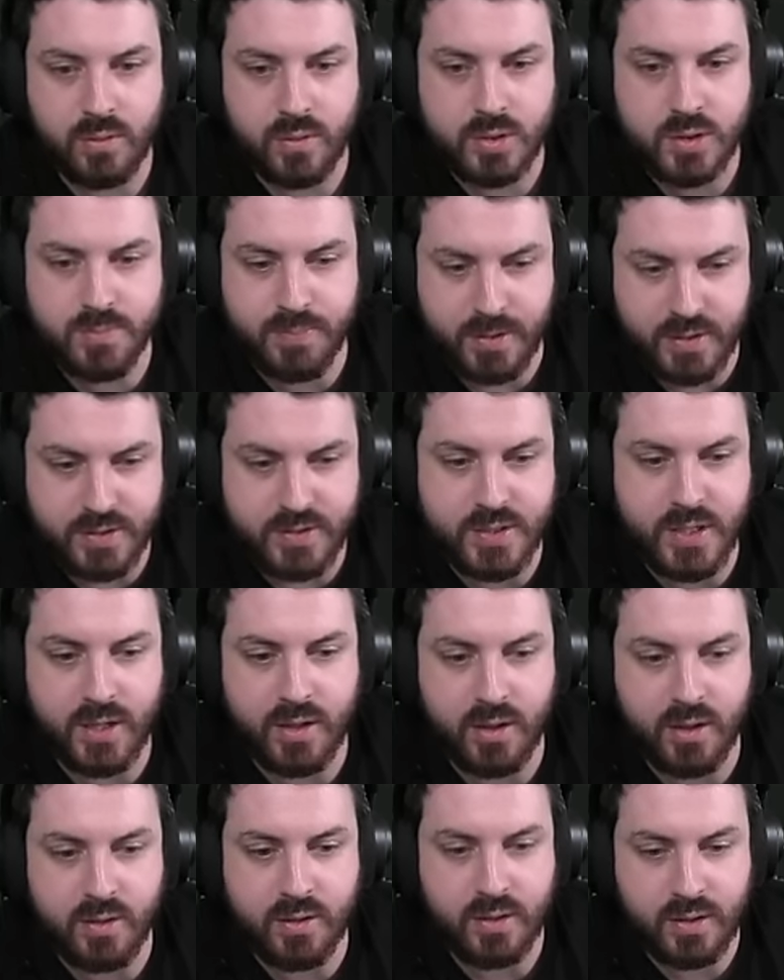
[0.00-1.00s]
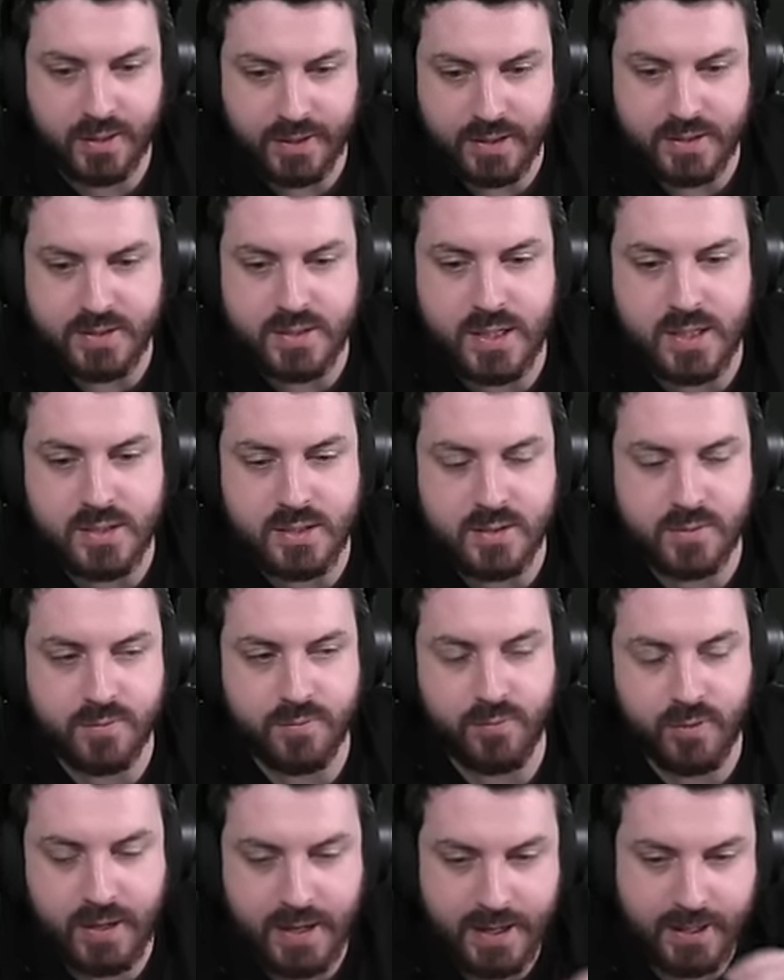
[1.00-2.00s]
split second click
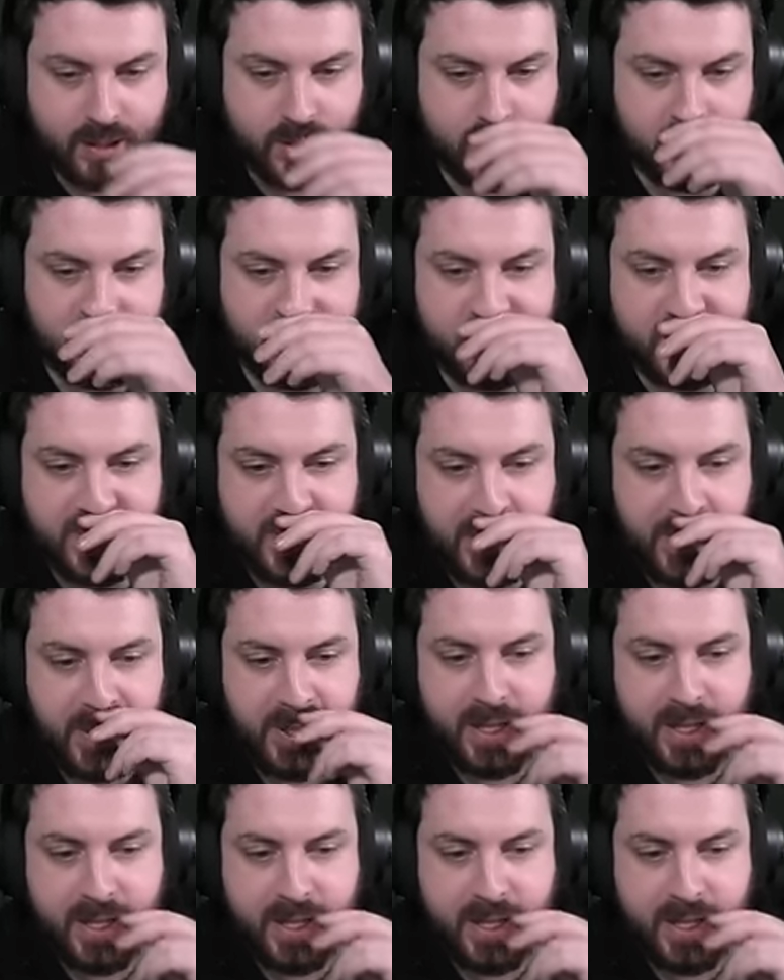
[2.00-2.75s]
intensive reactions